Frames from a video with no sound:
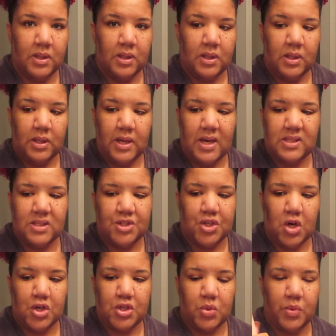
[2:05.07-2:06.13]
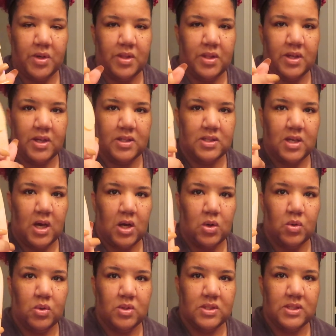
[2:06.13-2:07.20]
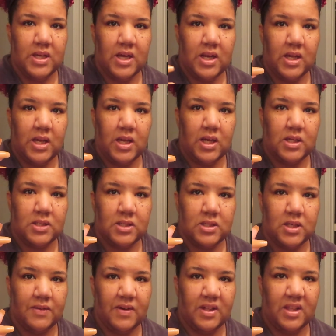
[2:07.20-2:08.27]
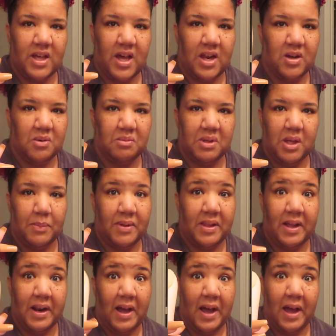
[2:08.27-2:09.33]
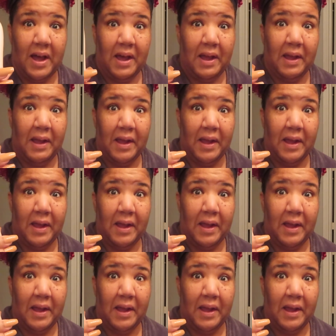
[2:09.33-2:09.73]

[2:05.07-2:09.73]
It has a charger with it. It's got cool settings and stuff like that. I don't keep it that high.